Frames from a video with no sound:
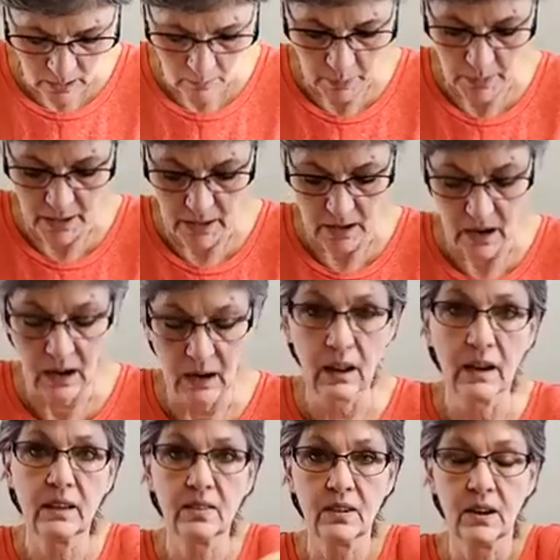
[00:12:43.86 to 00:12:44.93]
But I
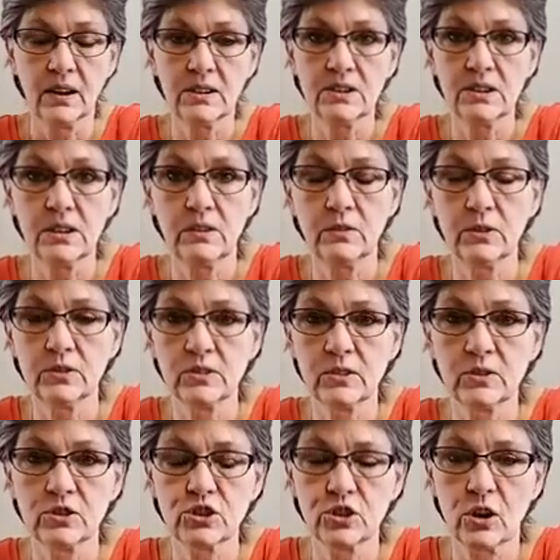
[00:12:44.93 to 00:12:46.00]
like the idea of using
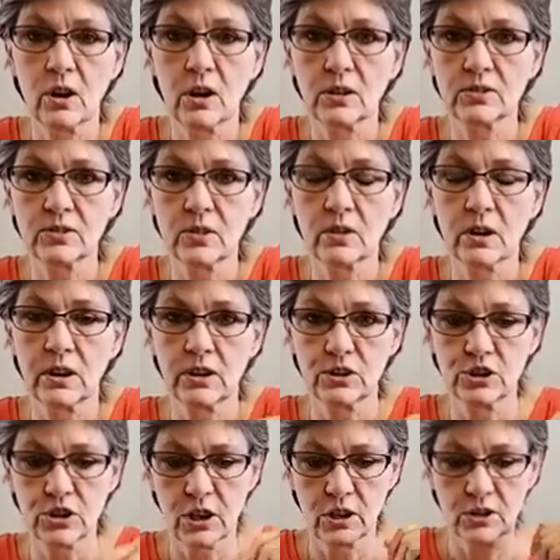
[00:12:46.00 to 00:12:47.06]
the chalk so that I can
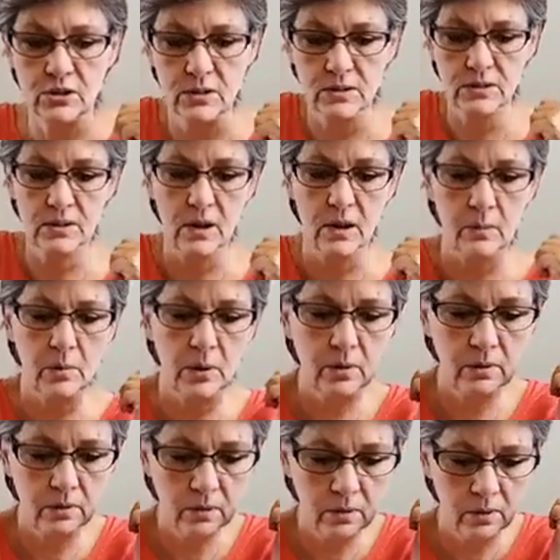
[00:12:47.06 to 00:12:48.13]
change this up.
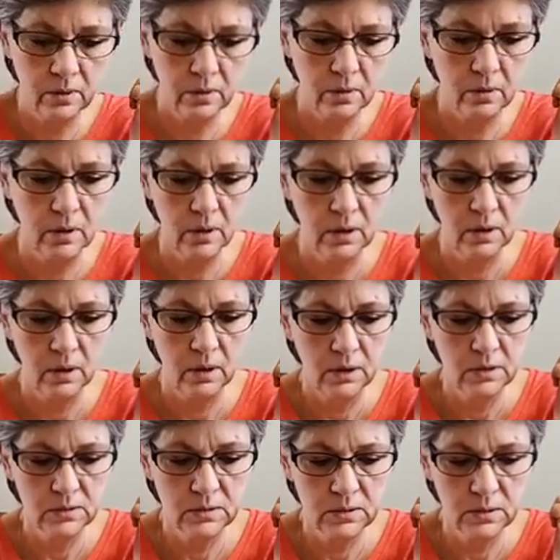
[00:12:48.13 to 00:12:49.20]

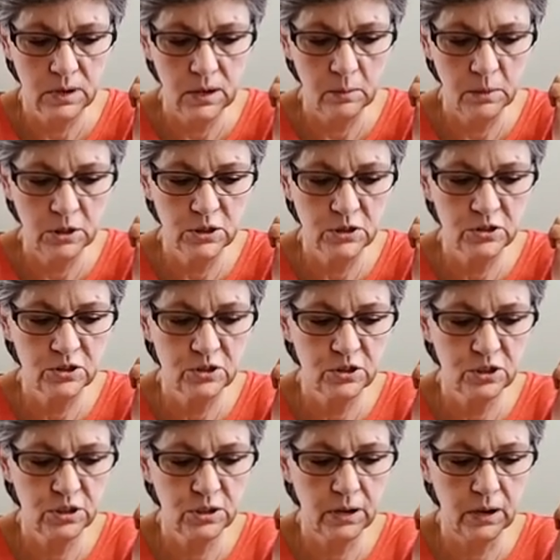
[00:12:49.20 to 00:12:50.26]
So let me just
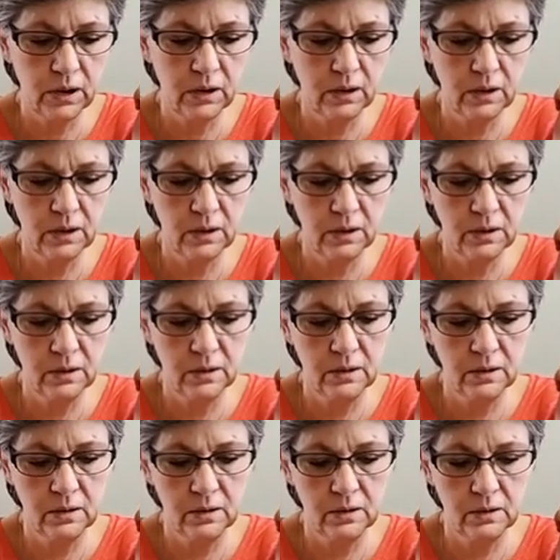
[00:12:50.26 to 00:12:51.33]
check
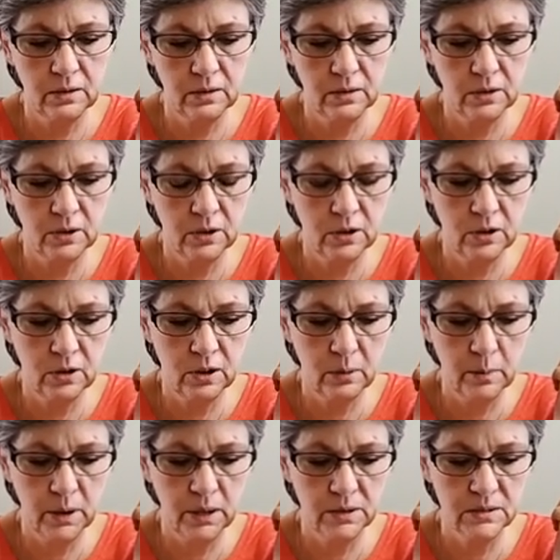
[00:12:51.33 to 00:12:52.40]
on the
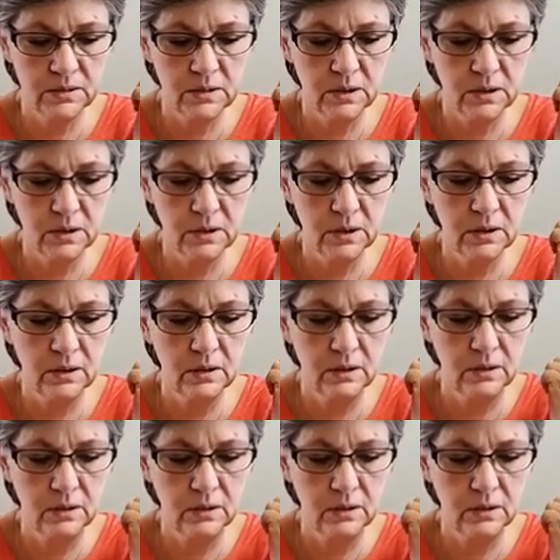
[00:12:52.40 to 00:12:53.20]
comments here.